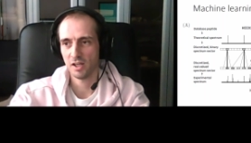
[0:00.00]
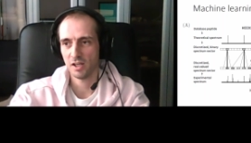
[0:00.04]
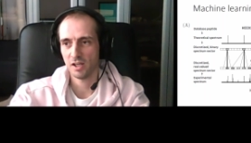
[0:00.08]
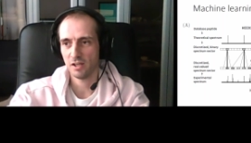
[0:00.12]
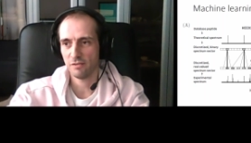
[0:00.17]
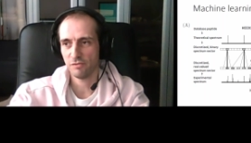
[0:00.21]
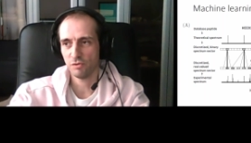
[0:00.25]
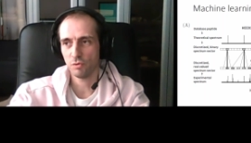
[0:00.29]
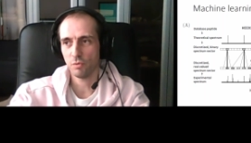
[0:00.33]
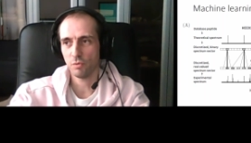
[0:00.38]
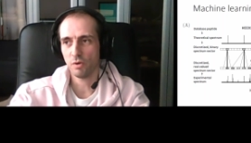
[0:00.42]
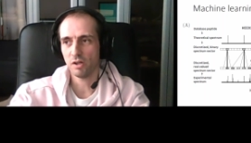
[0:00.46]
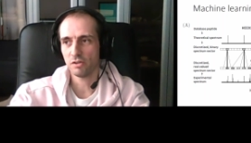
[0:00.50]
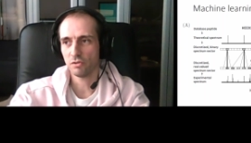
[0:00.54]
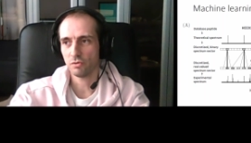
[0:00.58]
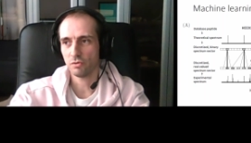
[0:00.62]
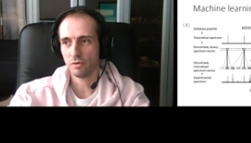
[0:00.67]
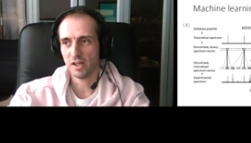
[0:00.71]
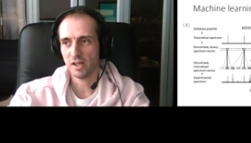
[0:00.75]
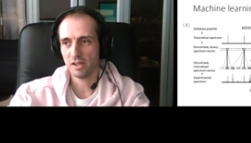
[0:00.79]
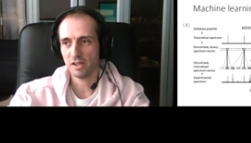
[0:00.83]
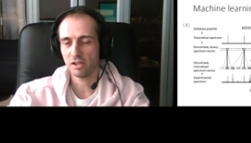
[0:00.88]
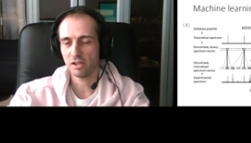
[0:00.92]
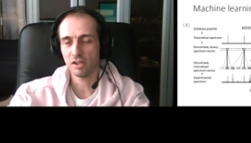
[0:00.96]
If you
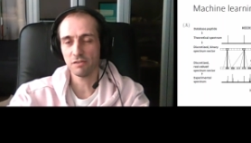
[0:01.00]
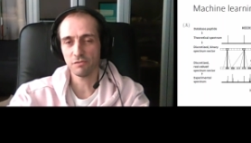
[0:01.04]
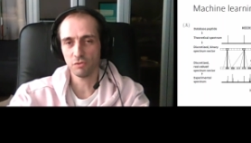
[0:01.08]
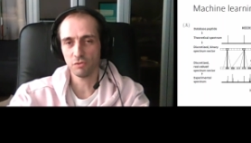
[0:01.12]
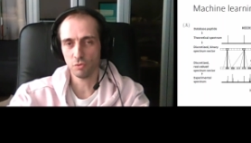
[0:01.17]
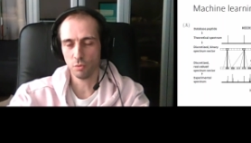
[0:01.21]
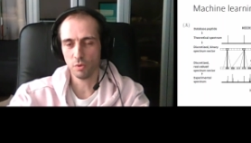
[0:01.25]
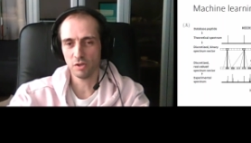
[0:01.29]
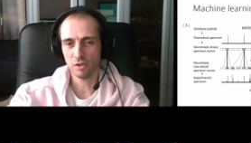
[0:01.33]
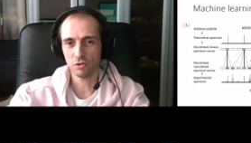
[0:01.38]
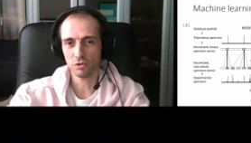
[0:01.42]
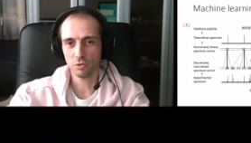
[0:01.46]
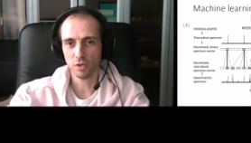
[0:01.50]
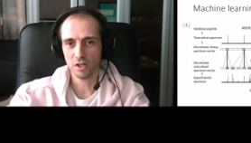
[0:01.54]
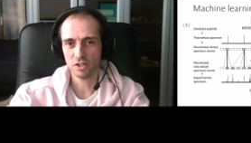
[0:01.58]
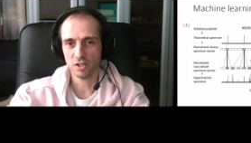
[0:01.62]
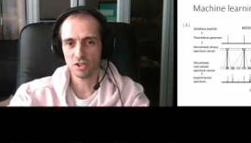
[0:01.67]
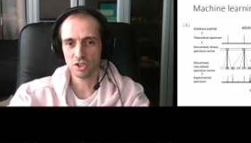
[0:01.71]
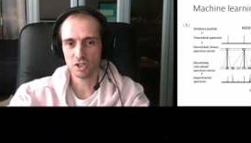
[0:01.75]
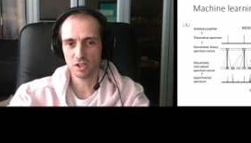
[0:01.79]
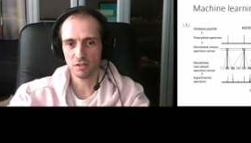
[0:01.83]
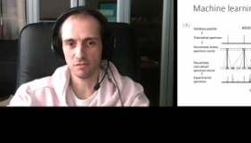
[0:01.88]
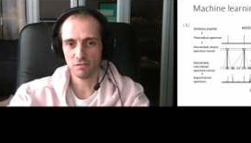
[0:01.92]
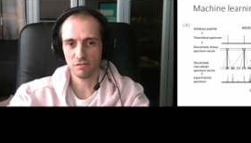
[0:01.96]
want to
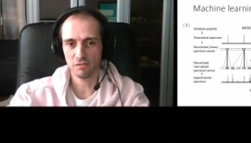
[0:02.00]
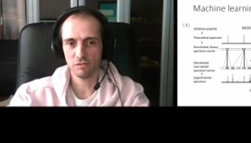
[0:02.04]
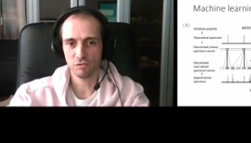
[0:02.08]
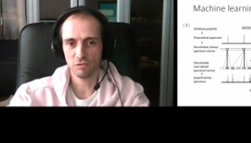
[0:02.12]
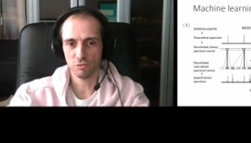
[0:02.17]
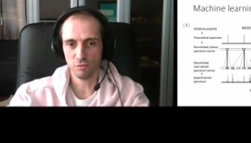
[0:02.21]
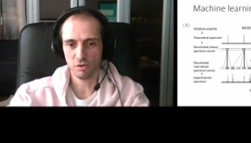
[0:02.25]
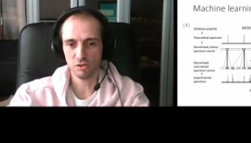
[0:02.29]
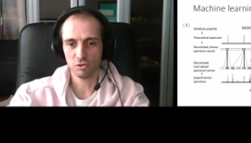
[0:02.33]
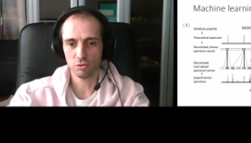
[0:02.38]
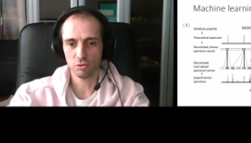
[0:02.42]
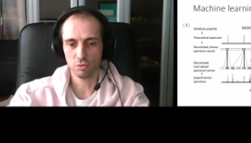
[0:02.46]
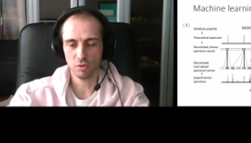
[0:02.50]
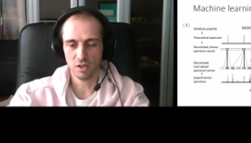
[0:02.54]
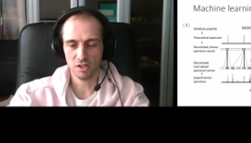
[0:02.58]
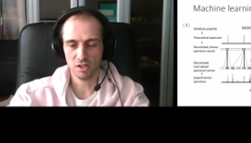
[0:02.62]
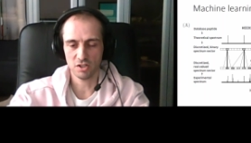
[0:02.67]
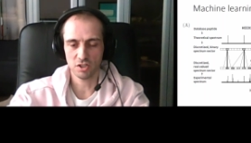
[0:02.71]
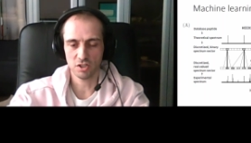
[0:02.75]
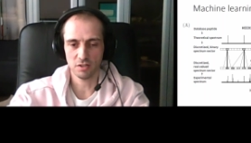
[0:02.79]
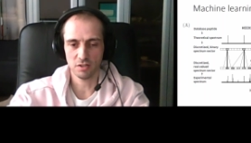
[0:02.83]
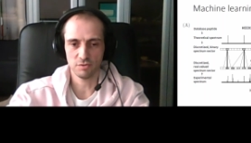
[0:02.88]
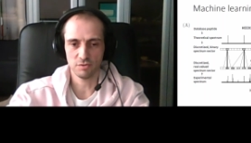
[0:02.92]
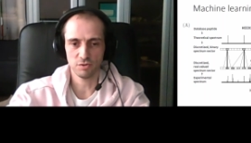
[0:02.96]
achieve
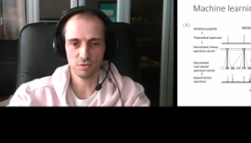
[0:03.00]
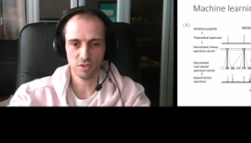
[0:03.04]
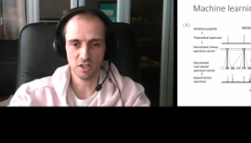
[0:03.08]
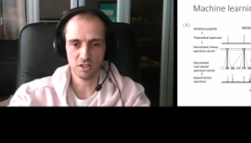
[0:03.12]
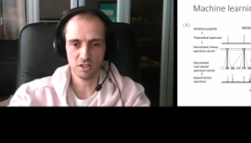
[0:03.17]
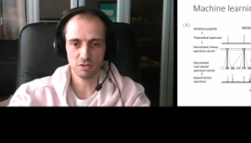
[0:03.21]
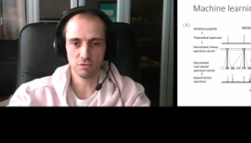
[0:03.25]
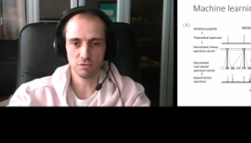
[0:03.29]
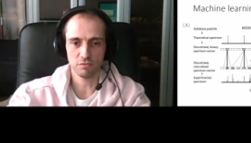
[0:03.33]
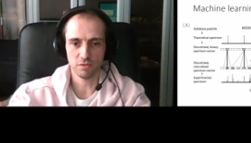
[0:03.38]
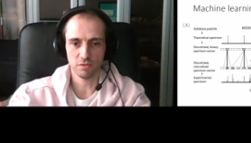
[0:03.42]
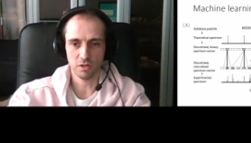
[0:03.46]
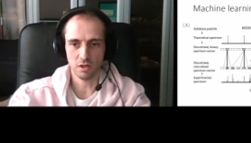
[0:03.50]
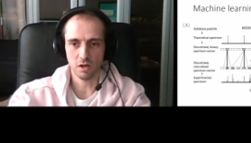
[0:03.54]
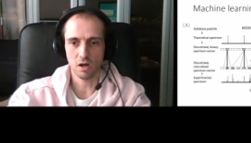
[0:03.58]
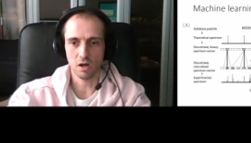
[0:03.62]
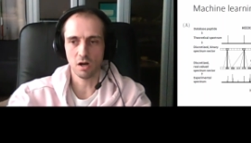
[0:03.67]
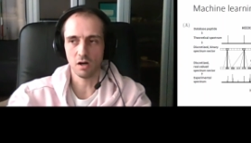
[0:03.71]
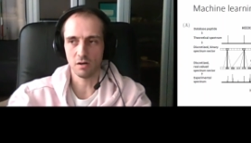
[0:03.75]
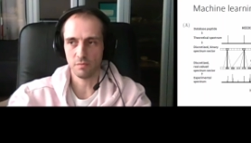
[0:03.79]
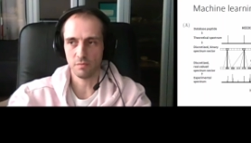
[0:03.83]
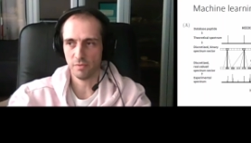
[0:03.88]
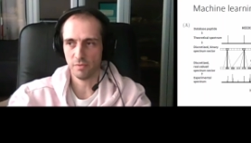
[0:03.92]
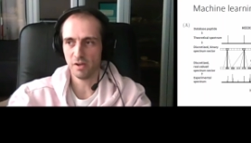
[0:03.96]

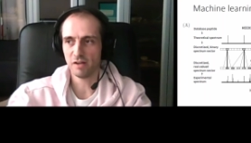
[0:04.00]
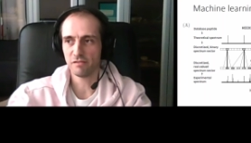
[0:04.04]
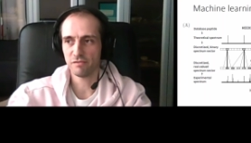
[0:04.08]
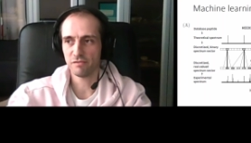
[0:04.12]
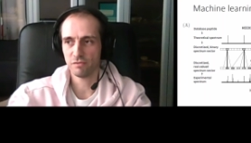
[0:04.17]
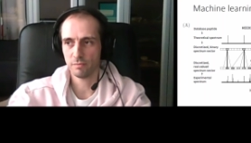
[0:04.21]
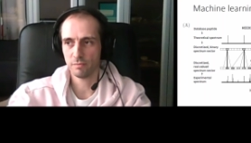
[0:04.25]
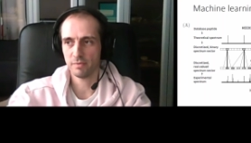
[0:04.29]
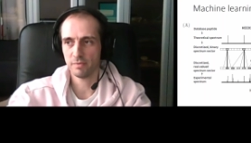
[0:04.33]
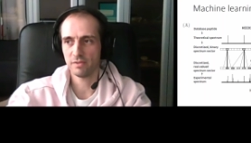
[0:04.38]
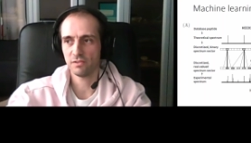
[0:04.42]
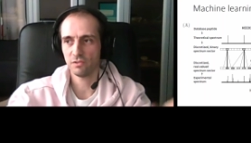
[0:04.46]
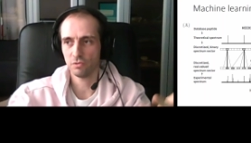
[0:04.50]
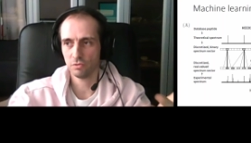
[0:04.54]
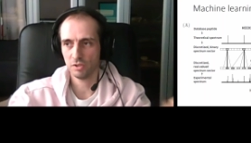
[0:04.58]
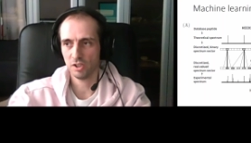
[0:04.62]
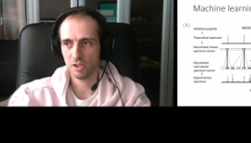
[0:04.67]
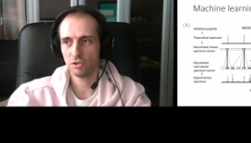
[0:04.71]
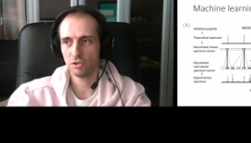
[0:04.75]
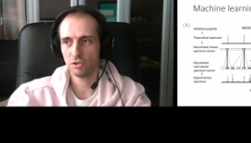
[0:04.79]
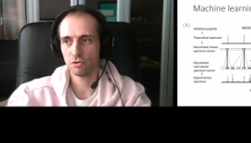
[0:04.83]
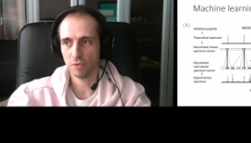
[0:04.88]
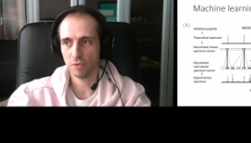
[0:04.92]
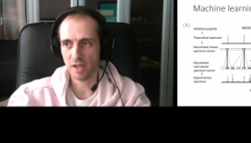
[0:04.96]
state-of-the-art performance, you
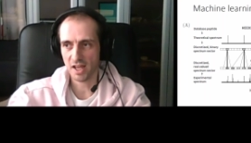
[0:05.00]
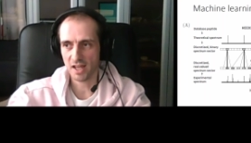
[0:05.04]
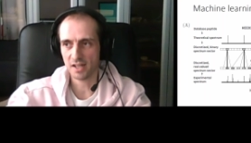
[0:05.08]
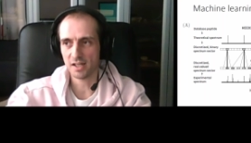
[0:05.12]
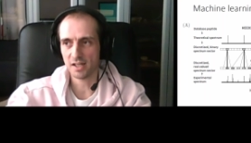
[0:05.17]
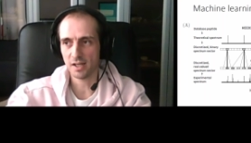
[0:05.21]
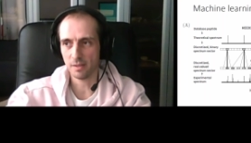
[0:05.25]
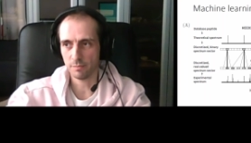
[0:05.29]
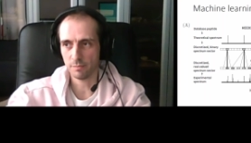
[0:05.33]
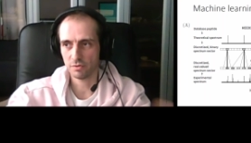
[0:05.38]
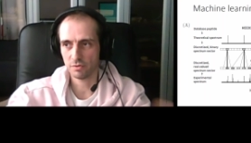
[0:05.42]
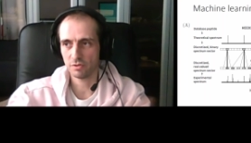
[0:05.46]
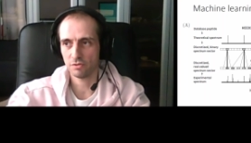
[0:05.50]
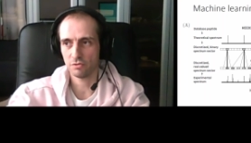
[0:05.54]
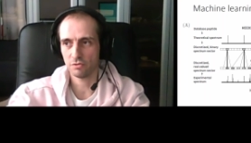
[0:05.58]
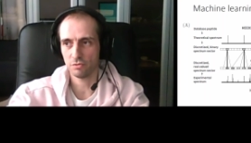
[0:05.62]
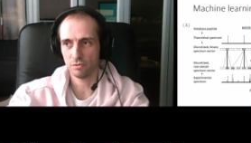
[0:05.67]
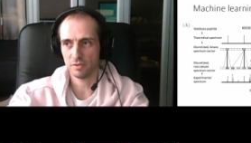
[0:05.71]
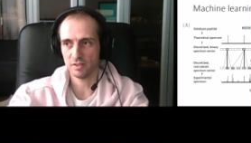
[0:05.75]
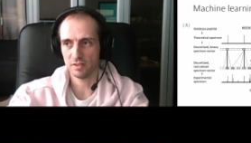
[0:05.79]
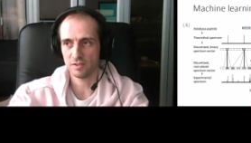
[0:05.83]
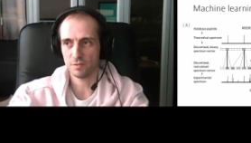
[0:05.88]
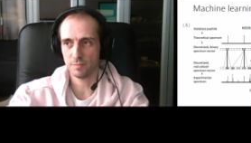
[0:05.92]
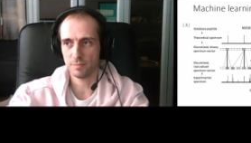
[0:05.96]
need to adapt to
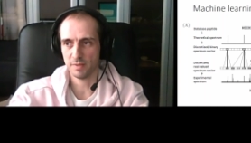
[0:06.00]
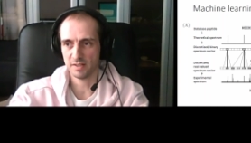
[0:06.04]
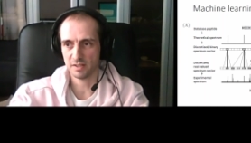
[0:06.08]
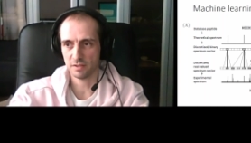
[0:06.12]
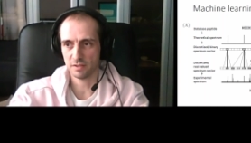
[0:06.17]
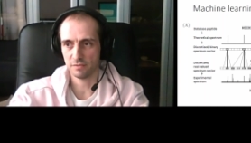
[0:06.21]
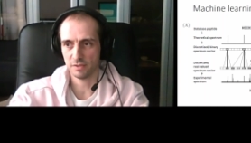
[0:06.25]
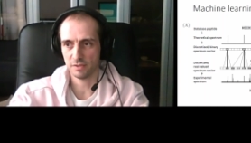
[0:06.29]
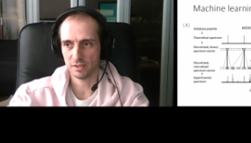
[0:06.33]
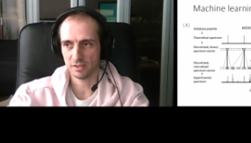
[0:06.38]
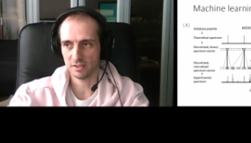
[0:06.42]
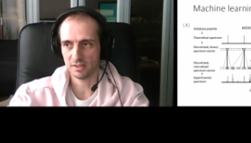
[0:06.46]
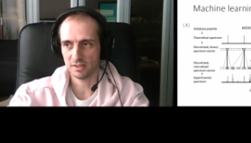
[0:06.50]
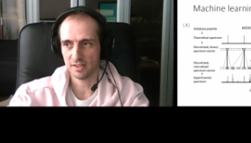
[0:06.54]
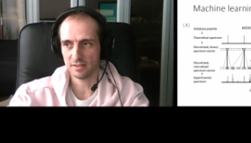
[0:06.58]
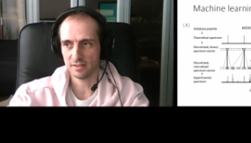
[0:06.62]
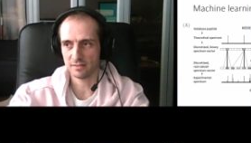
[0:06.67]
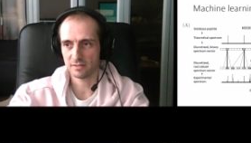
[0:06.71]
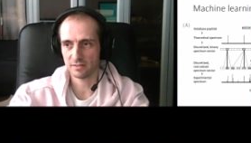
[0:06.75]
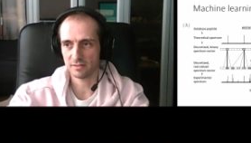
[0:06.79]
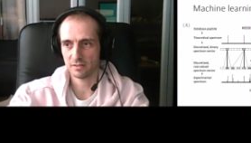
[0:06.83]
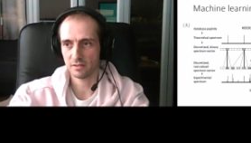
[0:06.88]
the specific task.